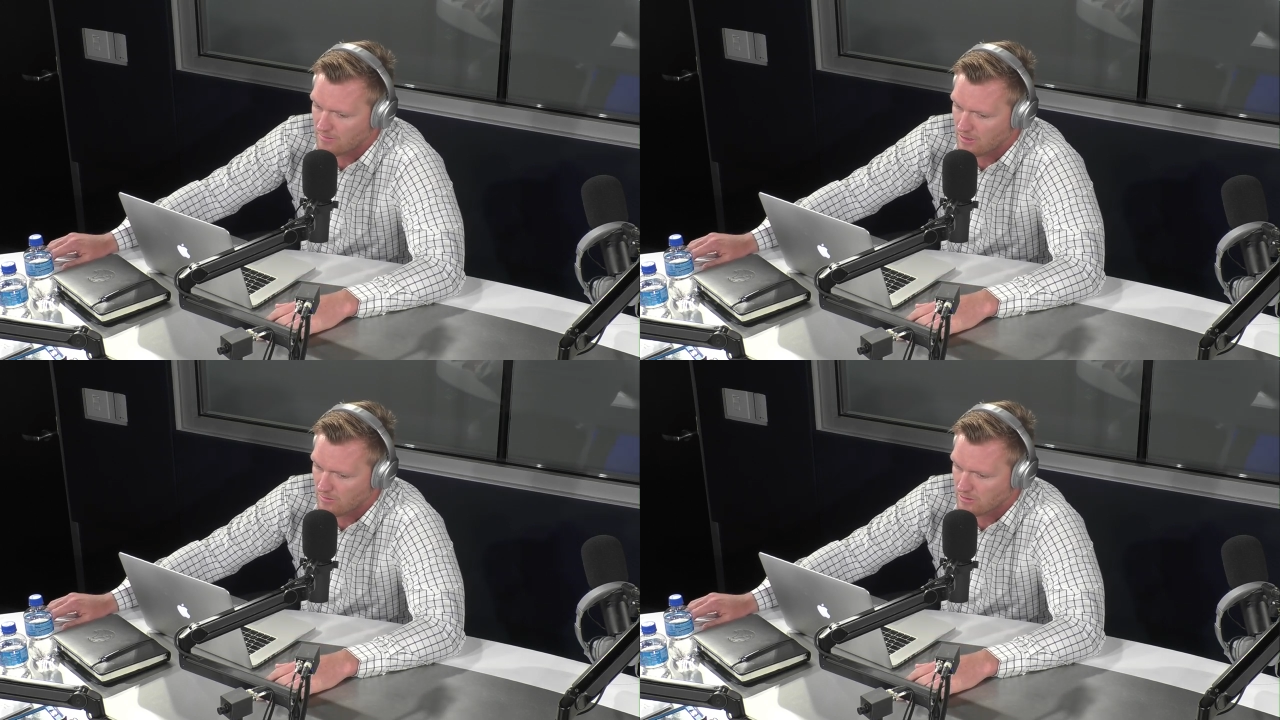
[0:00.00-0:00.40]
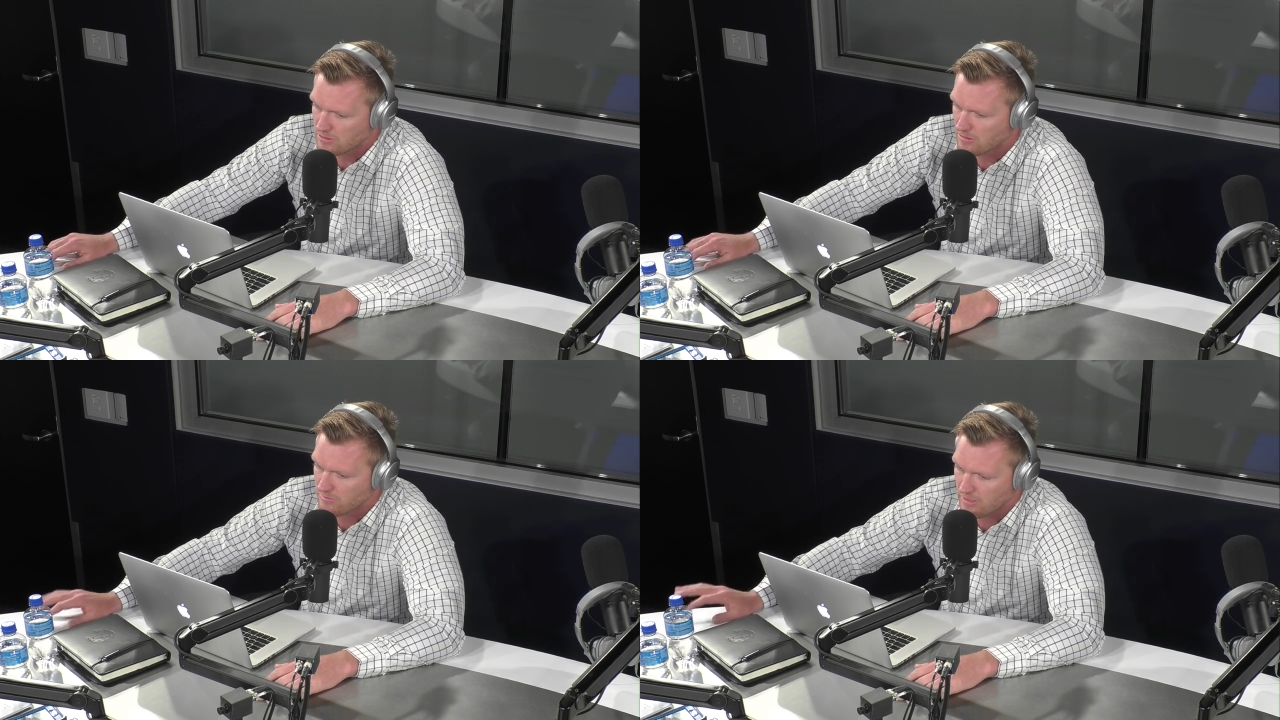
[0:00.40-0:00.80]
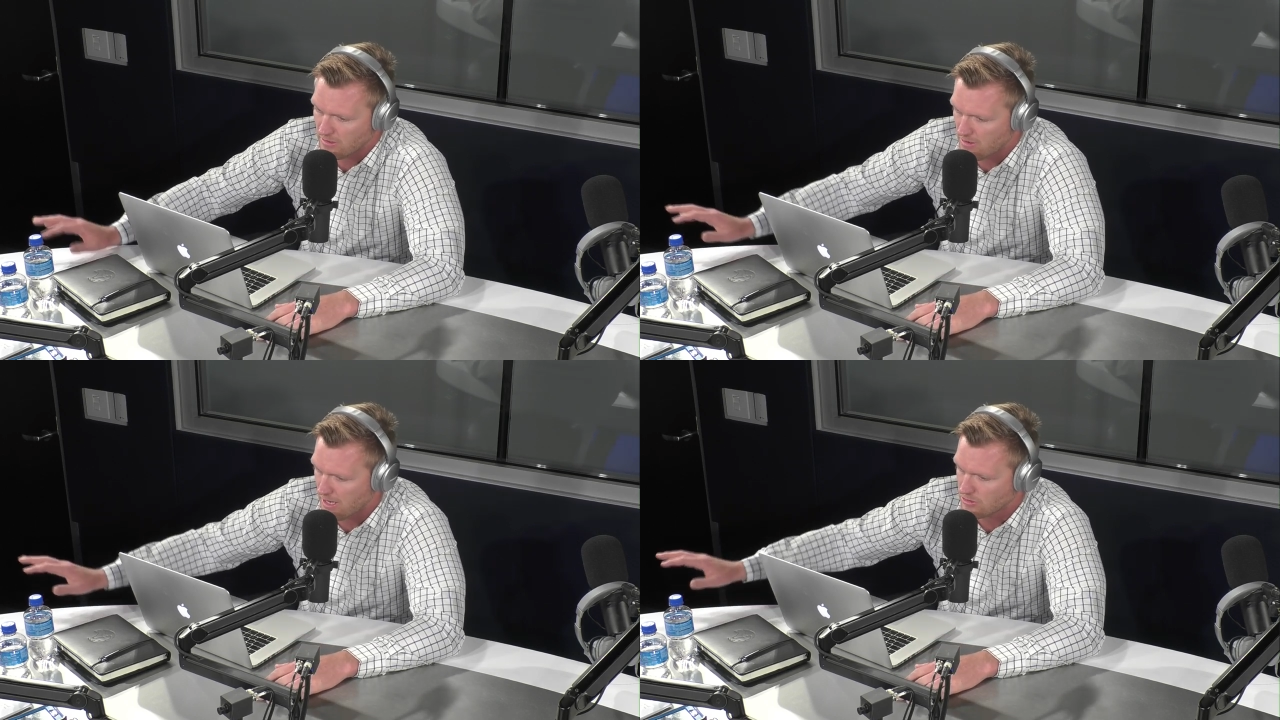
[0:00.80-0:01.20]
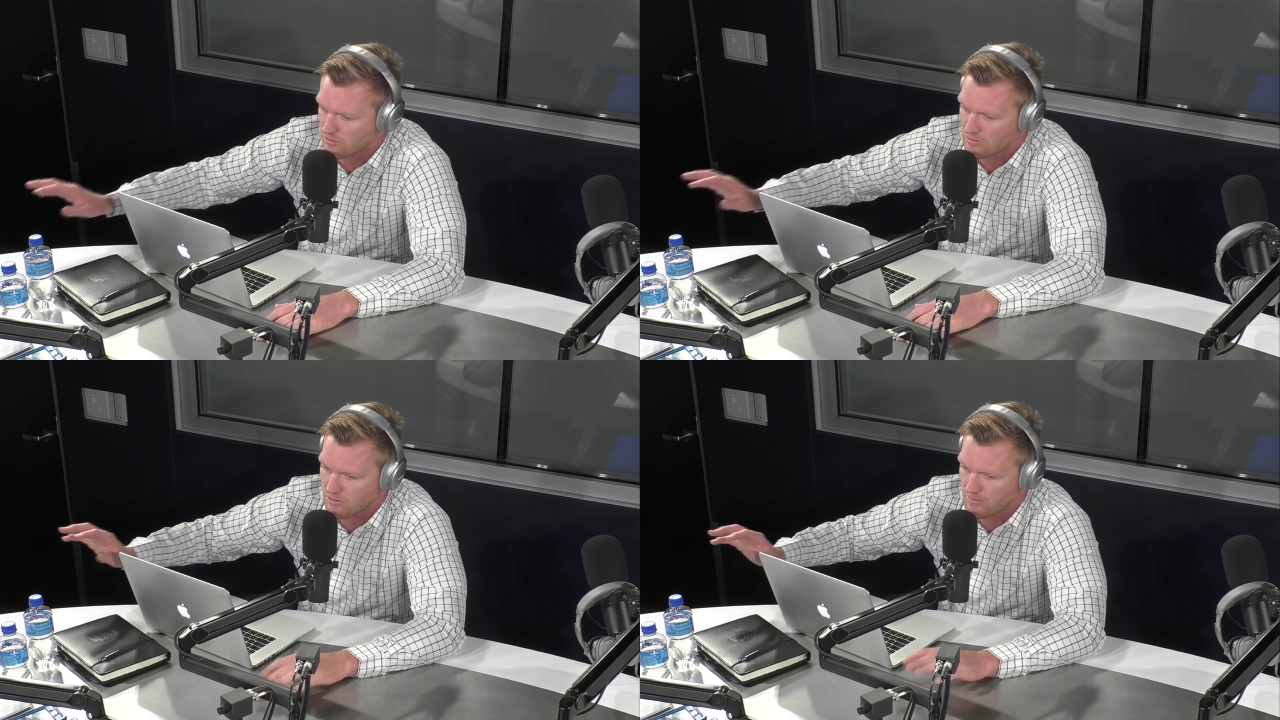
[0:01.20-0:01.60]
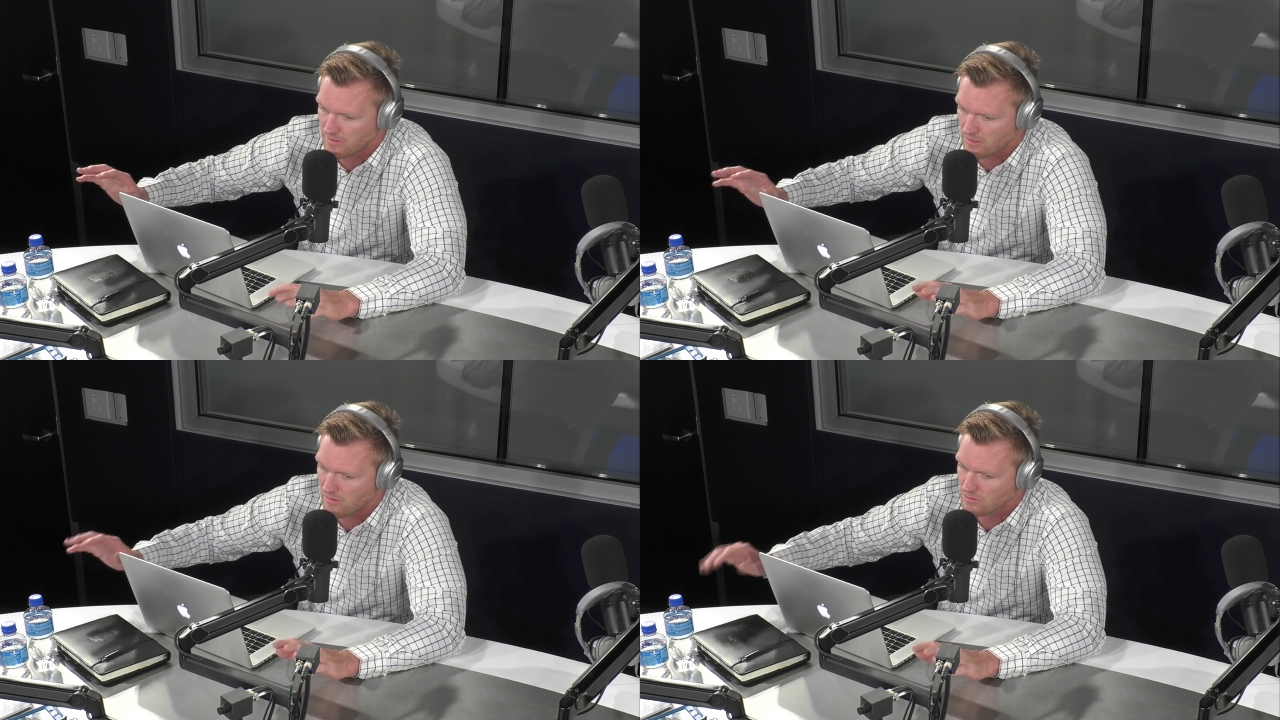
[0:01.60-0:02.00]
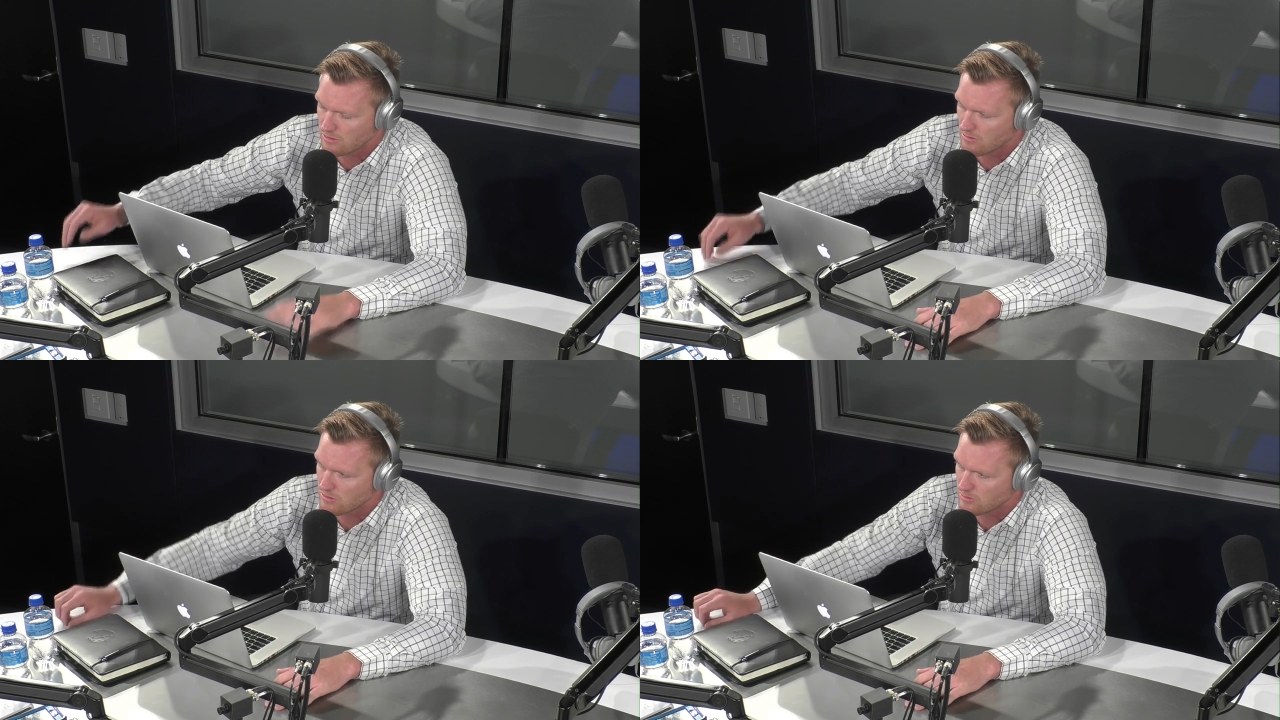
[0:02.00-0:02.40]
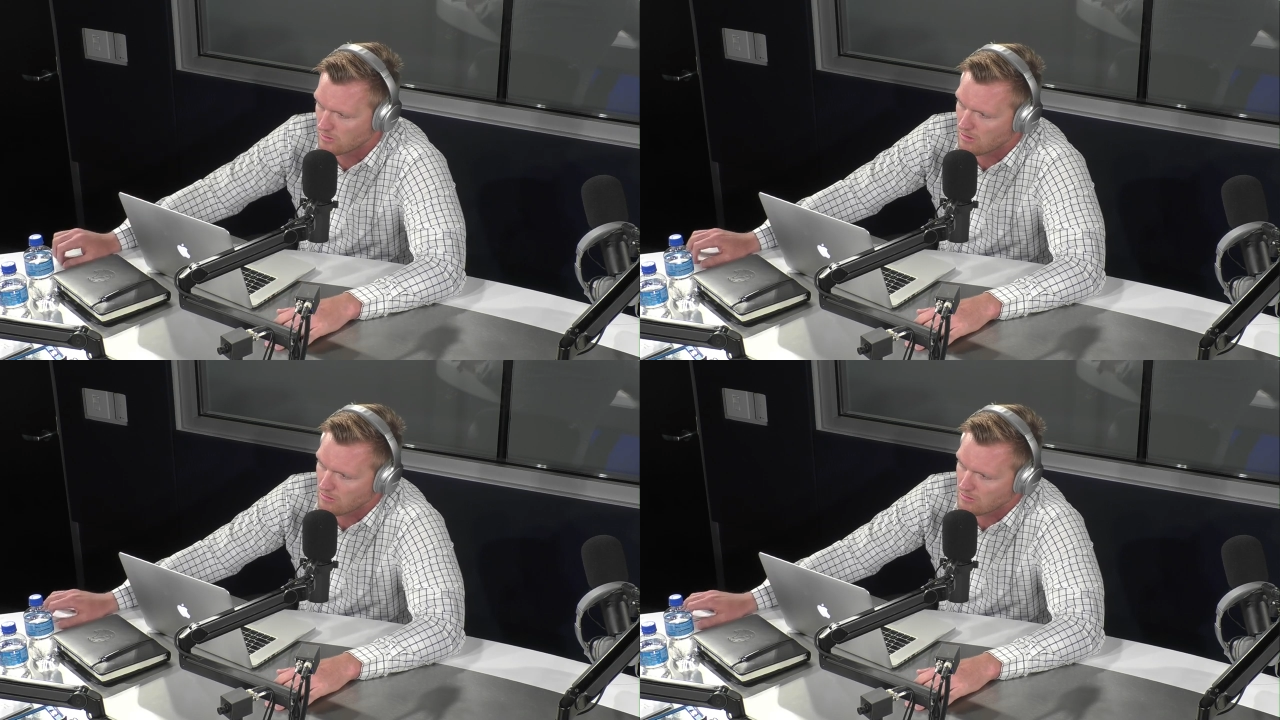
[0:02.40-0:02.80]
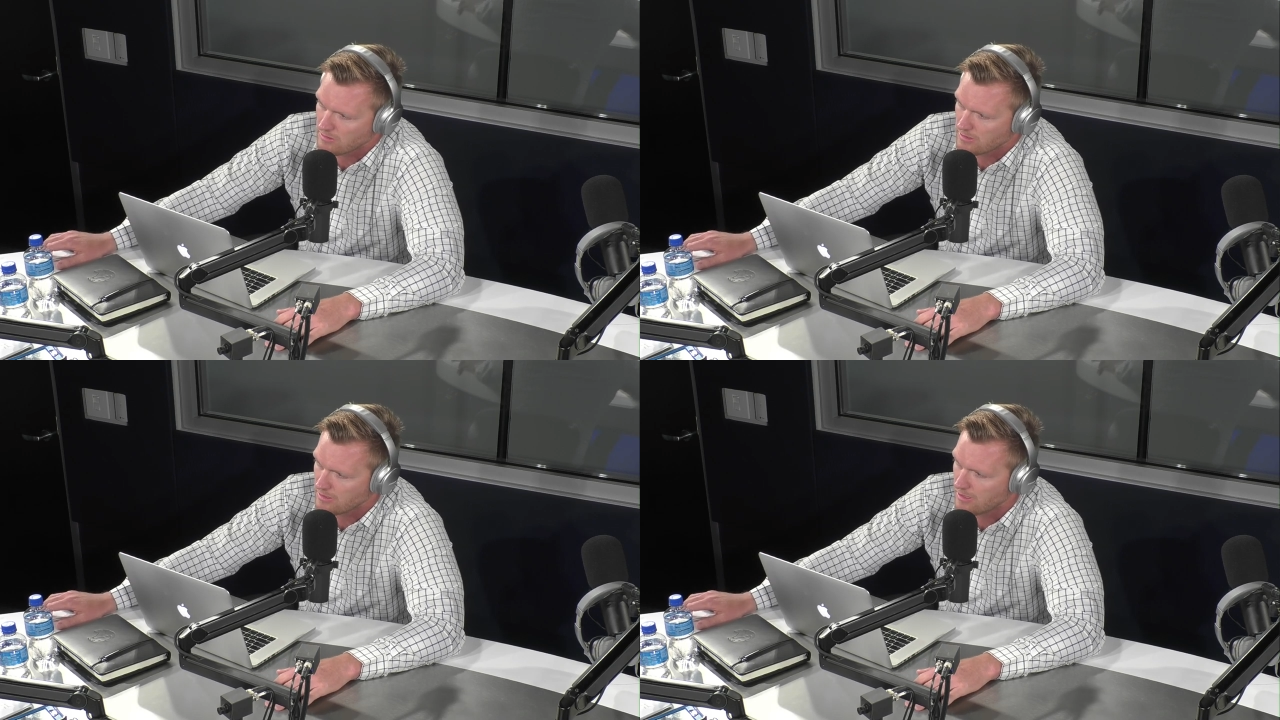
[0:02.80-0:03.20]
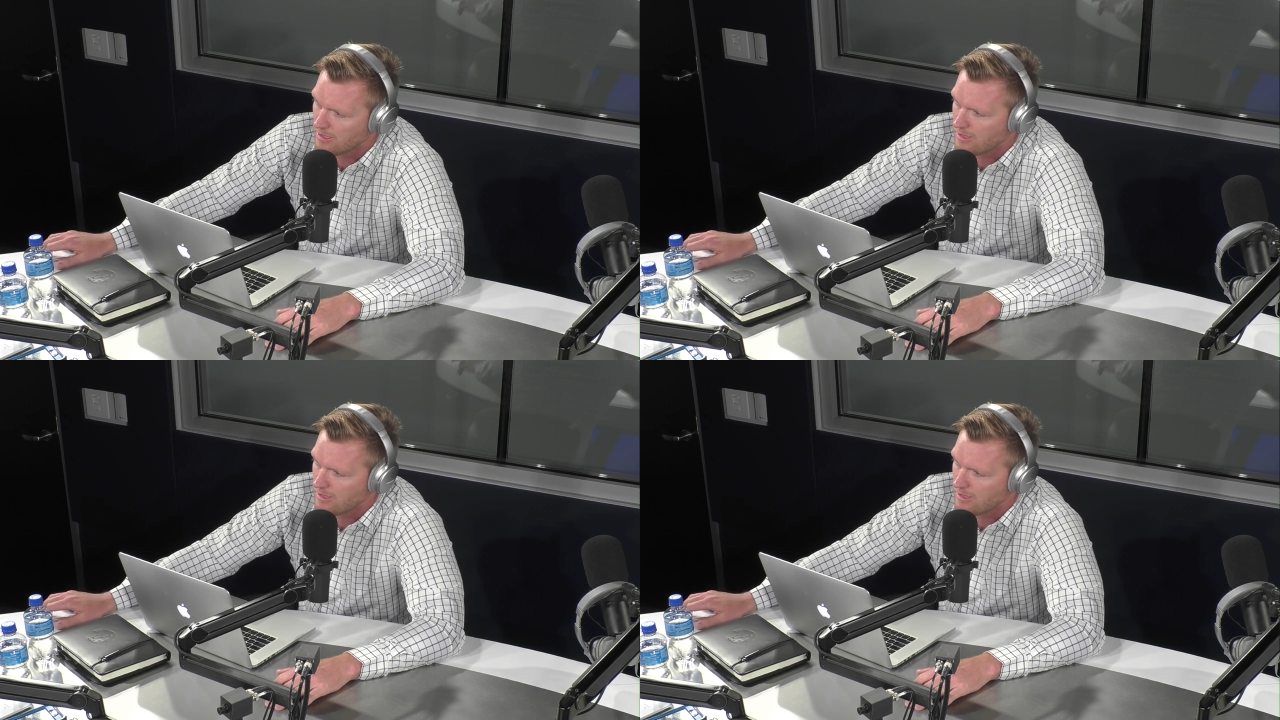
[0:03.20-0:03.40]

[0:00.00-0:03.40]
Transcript: you know, we serve an international group and then also this one locally, and